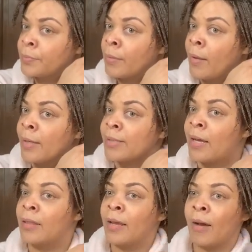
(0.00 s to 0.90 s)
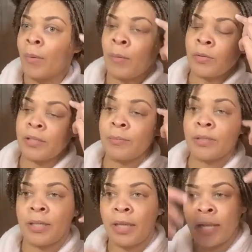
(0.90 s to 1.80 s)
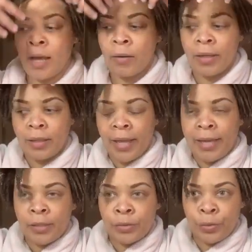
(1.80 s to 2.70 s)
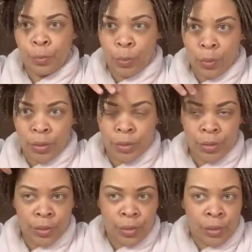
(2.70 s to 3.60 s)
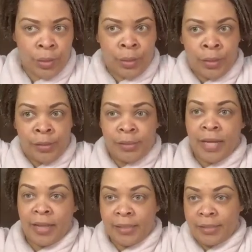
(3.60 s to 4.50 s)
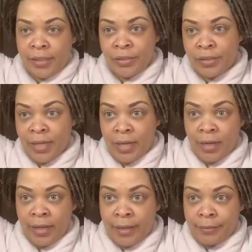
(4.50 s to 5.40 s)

Because I'll think I'm almost empty and I'll get like 2 more styling sessions out of that.